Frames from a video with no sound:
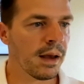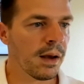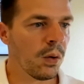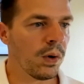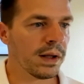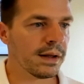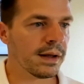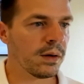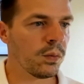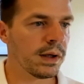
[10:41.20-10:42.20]
What
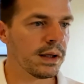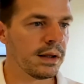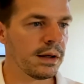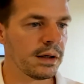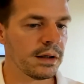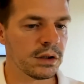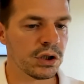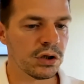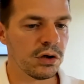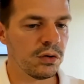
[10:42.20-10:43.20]
I will
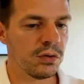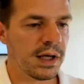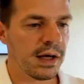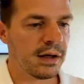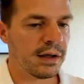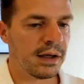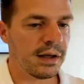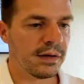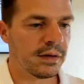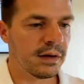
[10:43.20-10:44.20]
show you now
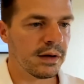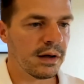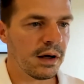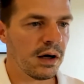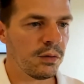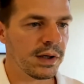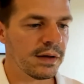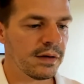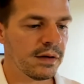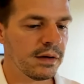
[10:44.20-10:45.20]
is how it